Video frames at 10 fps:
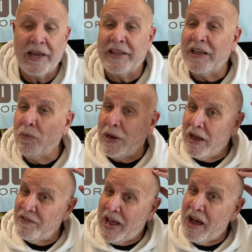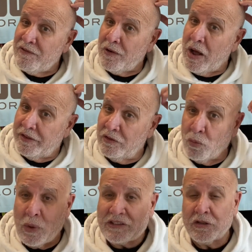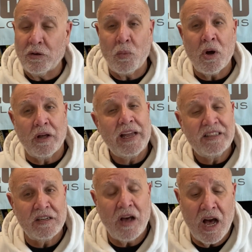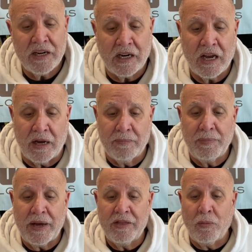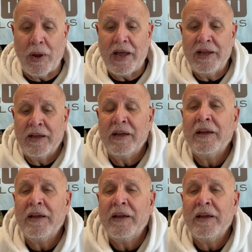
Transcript: And then we have Hebron, the Western Wall. It's Hanukkah, by the way.